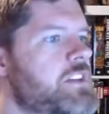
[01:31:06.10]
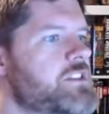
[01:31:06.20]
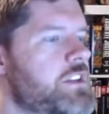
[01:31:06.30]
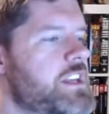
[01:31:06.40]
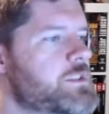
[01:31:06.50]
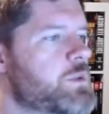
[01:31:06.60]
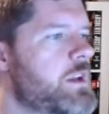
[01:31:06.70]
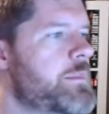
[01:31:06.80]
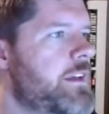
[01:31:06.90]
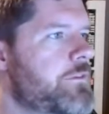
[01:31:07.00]
So this would
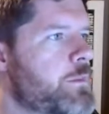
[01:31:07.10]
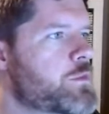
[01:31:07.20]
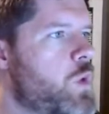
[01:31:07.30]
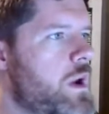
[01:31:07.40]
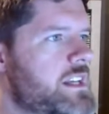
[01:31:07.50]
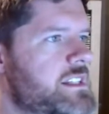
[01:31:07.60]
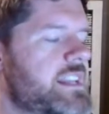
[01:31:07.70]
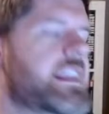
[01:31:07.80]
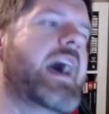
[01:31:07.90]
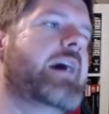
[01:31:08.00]
have been from
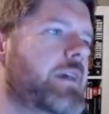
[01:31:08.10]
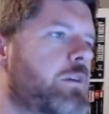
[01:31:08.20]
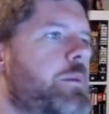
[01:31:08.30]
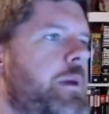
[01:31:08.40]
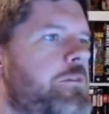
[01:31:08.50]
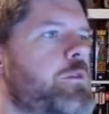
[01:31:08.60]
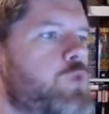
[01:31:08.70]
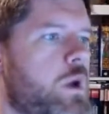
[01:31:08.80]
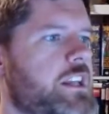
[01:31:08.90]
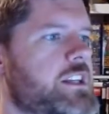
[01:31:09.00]
2010. Yeah, it would have been from
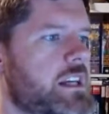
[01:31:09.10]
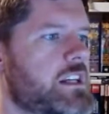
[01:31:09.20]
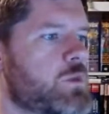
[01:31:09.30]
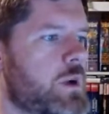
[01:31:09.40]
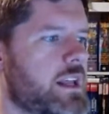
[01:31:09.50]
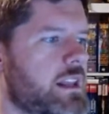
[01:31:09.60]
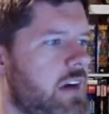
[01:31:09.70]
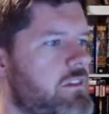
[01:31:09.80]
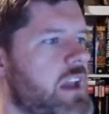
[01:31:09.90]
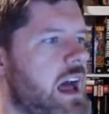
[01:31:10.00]
2010 to
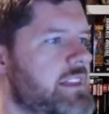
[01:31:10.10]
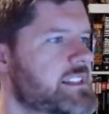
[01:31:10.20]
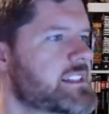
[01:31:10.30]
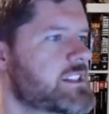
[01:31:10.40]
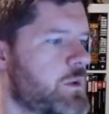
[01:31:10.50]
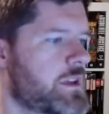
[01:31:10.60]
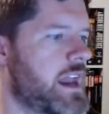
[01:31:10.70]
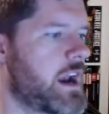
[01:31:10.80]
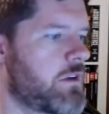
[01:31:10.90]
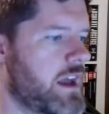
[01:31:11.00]
2011. This is the one
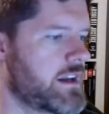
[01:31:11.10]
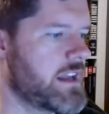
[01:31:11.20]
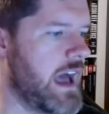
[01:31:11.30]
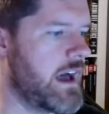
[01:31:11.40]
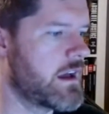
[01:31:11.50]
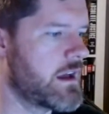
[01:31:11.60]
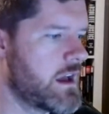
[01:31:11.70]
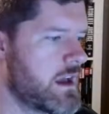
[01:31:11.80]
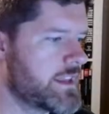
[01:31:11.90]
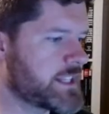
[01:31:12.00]
that I read. Yeah,
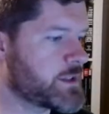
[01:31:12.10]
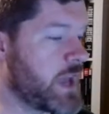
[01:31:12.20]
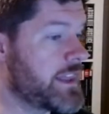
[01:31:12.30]
this